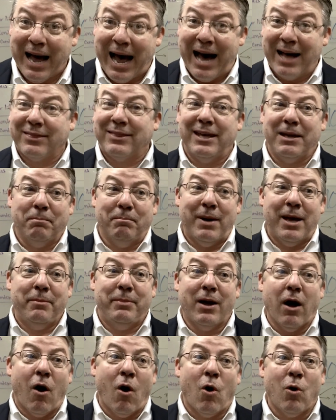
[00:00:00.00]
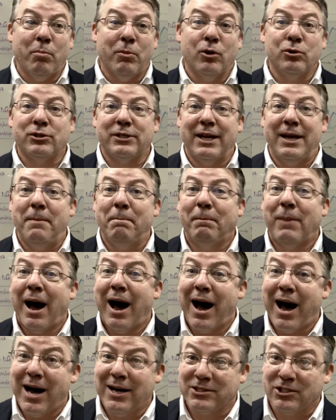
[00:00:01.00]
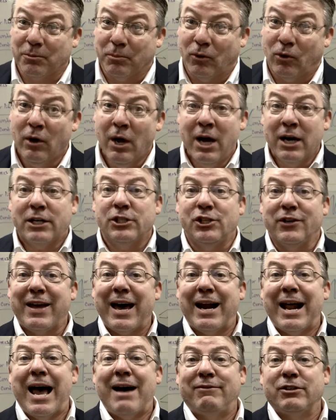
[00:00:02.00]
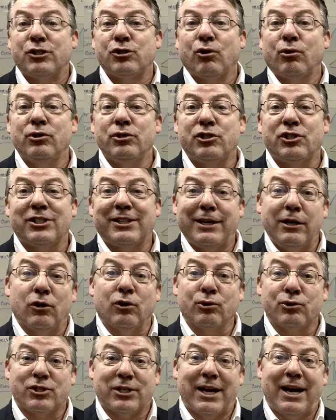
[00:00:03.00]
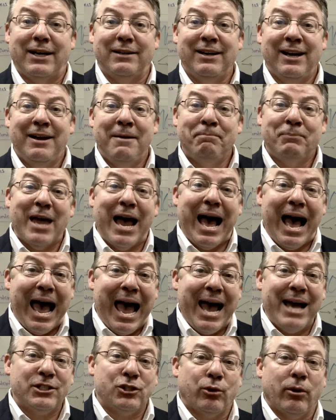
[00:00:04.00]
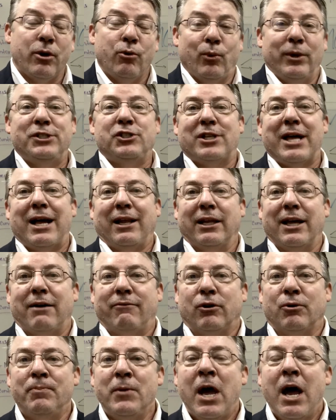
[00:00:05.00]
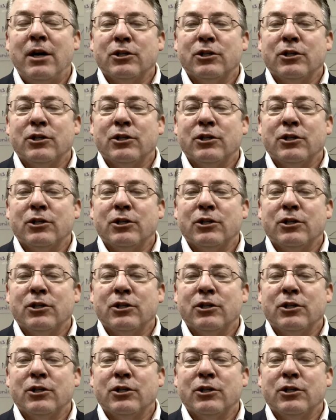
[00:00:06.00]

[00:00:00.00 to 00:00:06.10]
I think maybe almost impossible, because you got to have a certain skill set to actually reach that level.